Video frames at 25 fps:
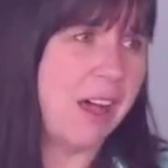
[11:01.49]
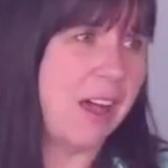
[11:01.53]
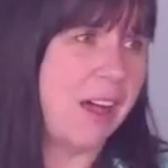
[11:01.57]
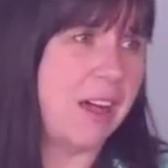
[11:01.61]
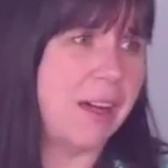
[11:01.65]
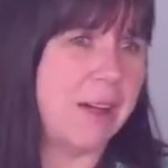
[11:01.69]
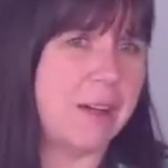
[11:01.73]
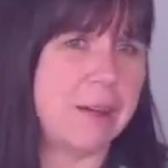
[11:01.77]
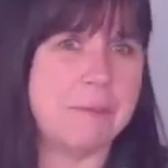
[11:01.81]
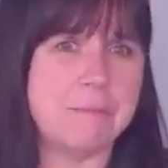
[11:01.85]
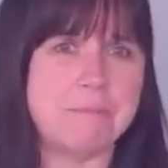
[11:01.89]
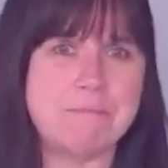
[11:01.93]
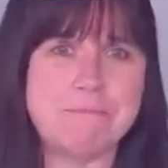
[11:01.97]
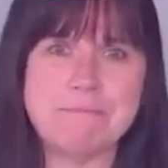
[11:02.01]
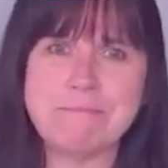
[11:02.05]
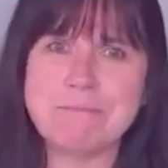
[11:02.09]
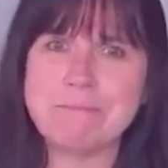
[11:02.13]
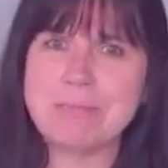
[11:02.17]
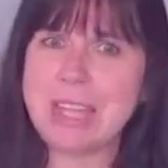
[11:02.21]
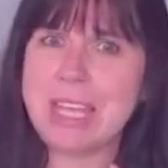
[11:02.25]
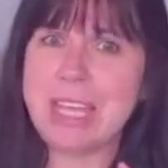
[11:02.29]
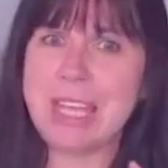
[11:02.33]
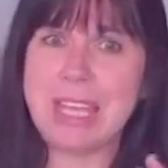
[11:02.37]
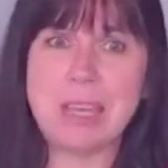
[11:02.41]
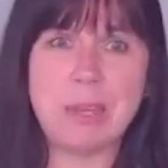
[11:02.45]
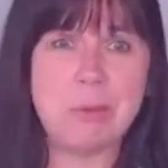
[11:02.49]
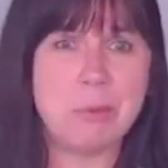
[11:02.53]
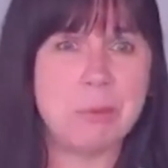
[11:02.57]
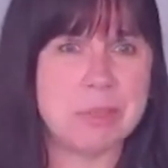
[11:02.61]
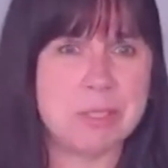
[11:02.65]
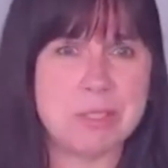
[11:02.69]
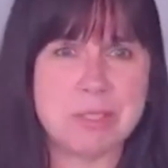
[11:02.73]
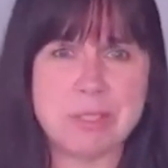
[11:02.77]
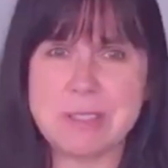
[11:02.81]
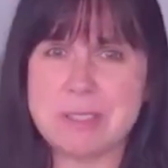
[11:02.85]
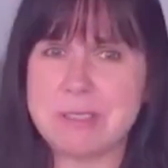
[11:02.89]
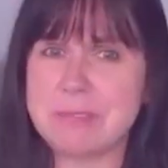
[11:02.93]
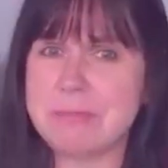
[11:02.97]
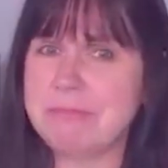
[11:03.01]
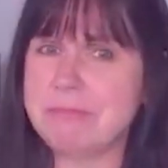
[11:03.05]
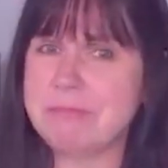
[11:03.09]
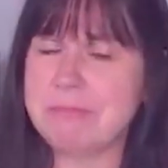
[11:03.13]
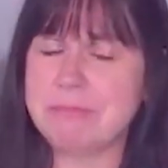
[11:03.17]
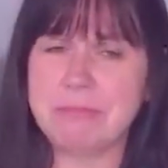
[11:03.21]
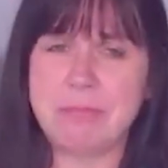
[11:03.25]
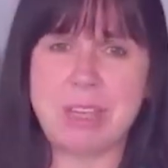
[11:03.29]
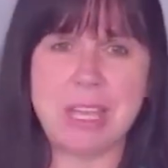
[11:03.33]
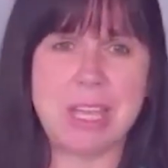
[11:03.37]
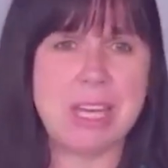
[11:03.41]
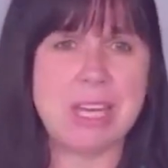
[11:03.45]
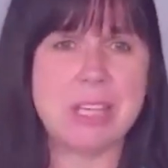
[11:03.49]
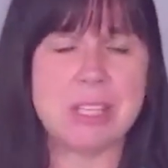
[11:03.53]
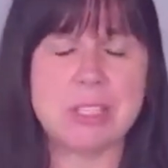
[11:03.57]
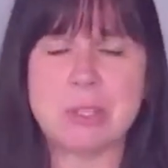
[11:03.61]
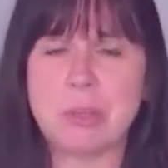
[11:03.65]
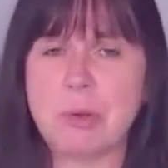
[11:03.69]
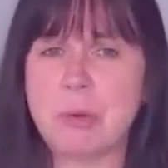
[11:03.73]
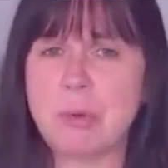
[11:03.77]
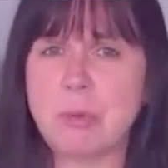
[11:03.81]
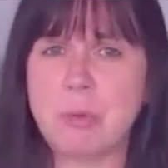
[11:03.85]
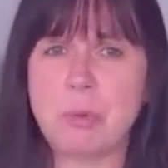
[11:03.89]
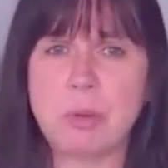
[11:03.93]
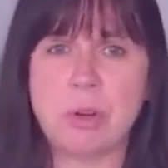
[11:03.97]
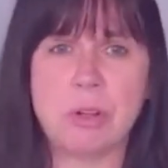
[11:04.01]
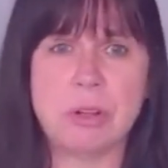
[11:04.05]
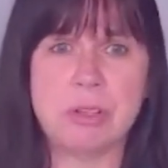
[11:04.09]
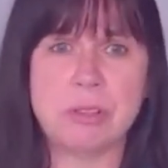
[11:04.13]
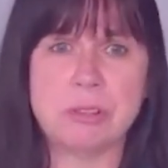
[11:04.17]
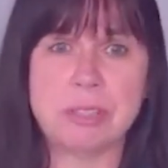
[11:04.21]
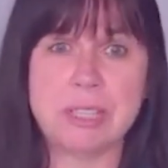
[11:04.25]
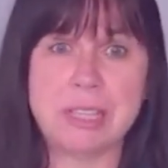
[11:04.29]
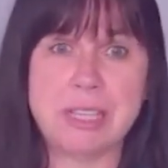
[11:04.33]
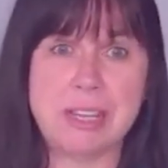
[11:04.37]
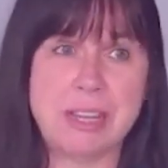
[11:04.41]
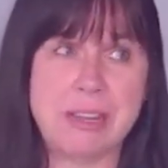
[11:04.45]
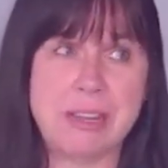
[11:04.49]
Um, he was in his own world.